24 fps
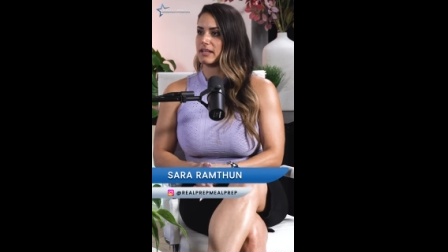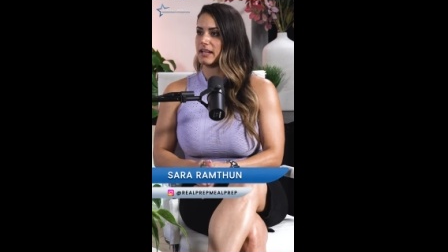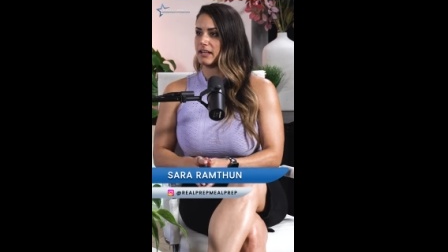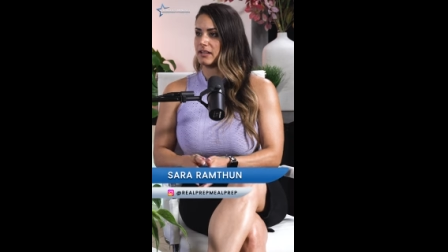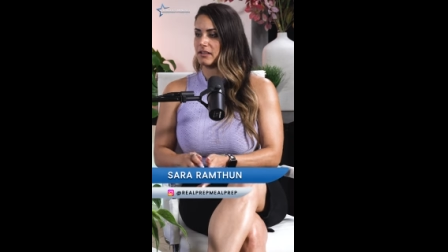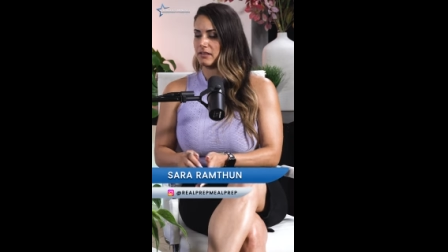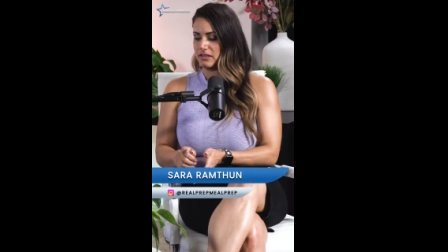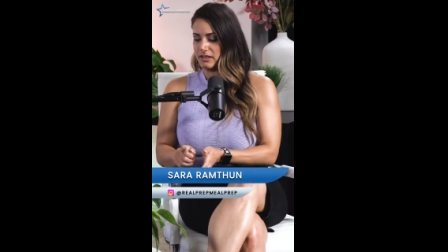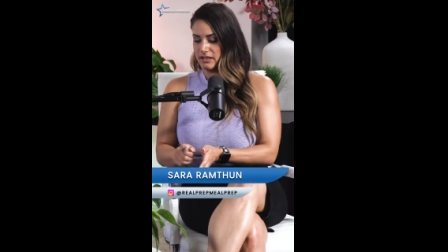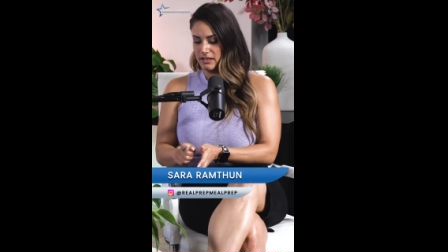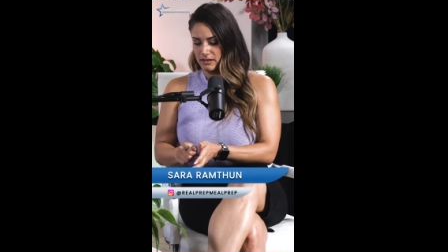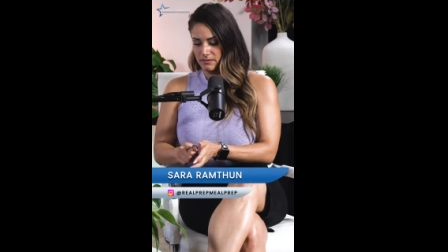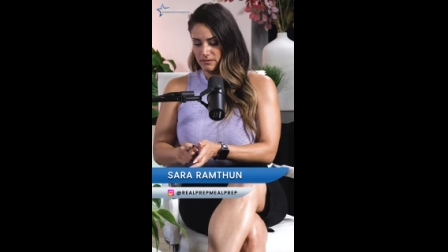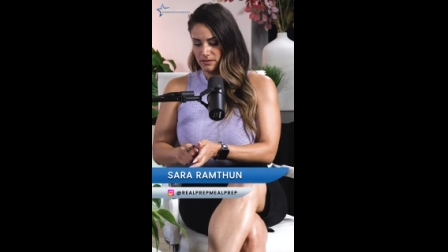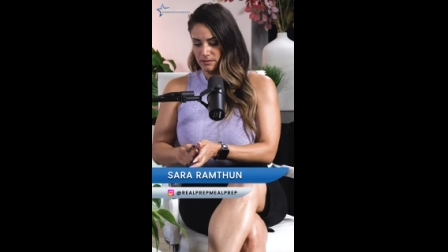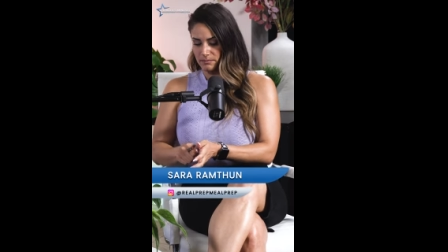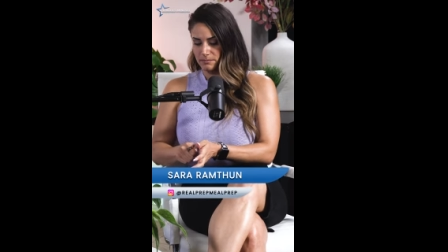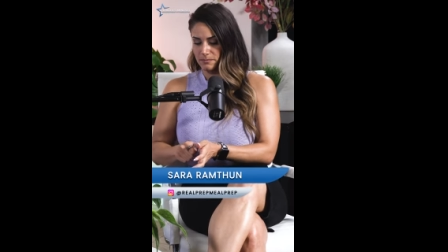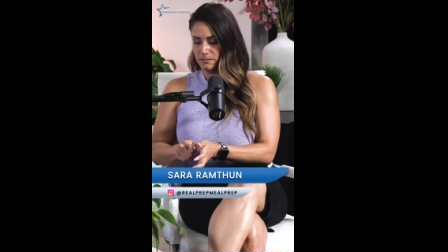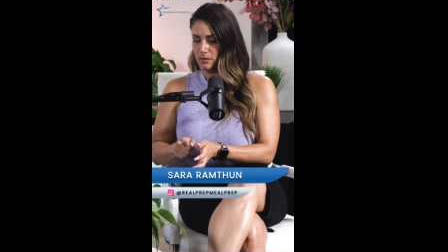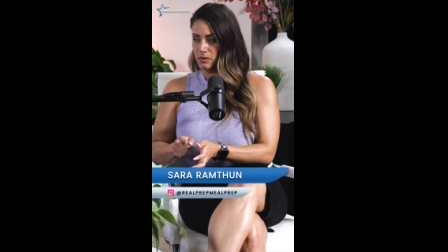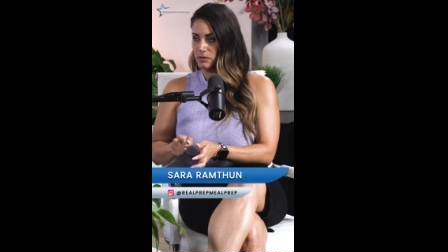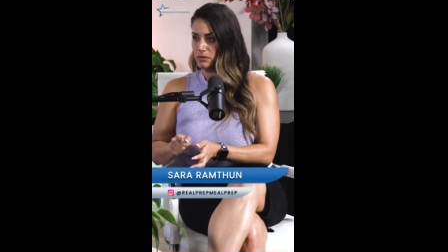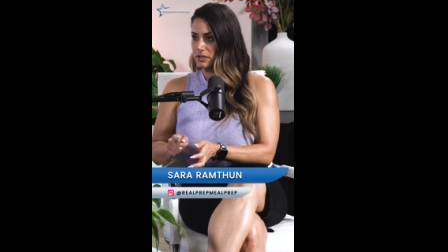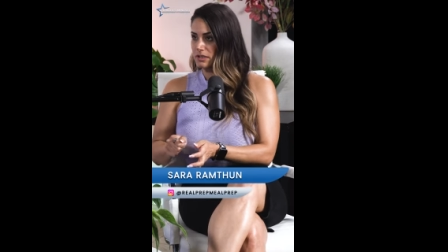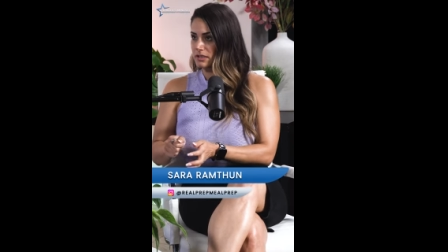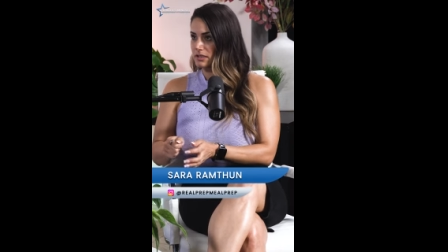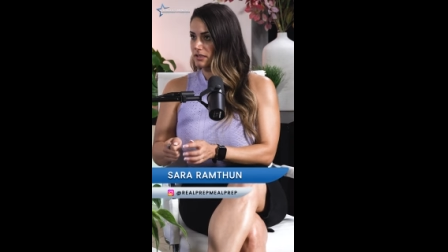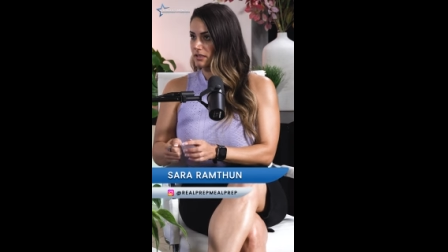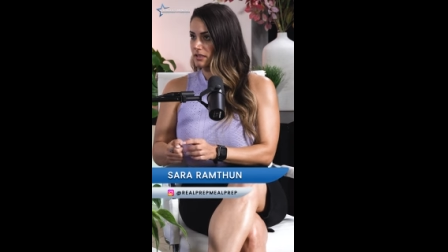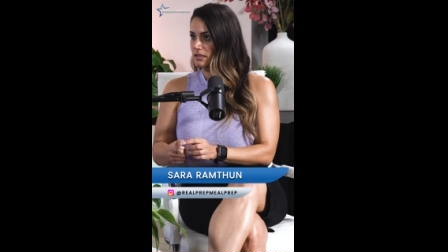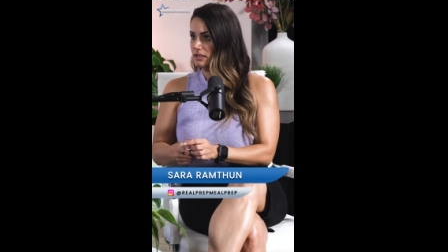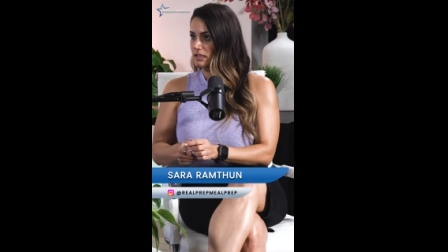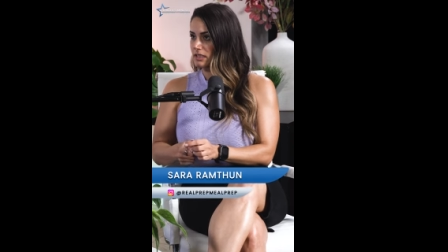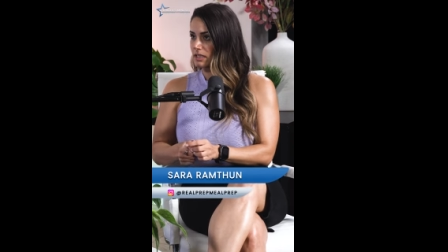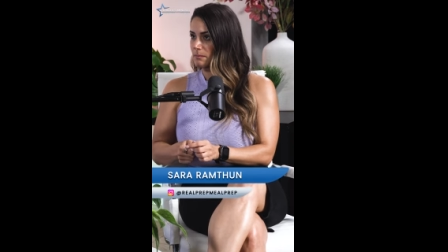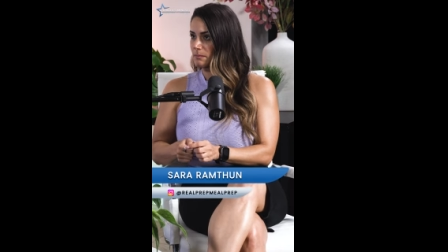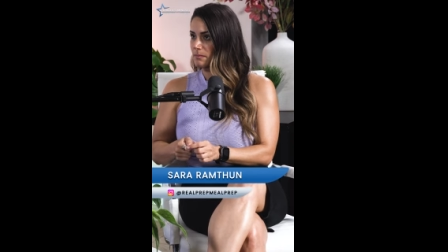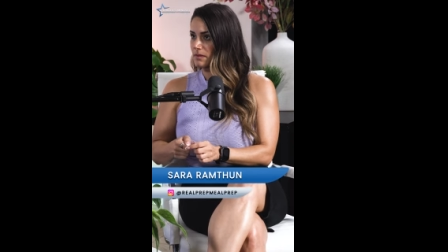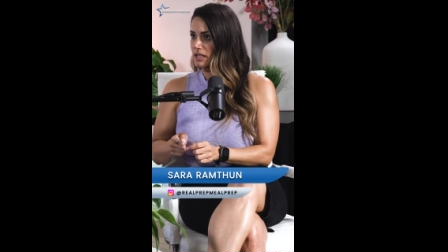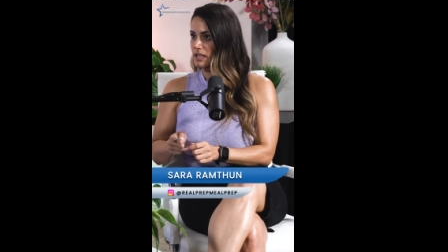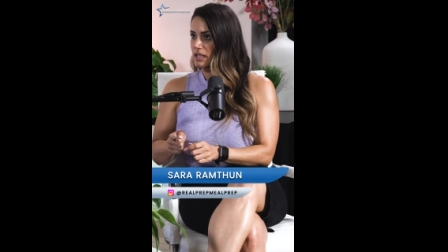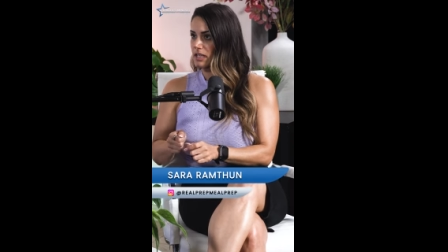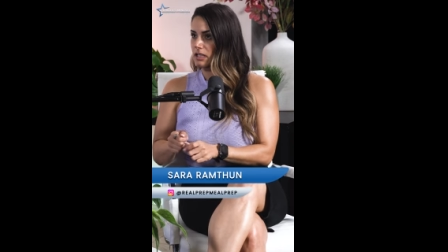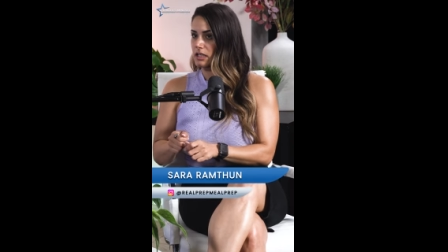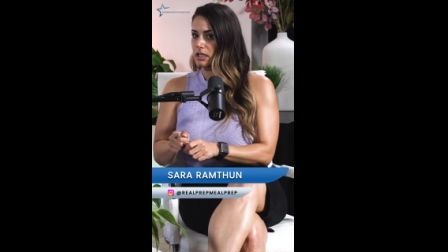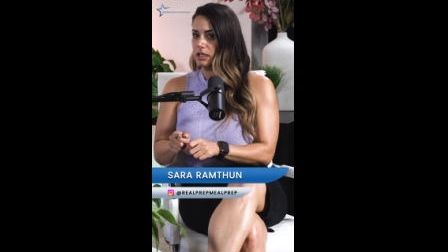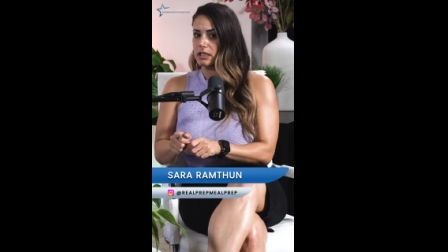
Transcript: dialed in if I'm focused on something.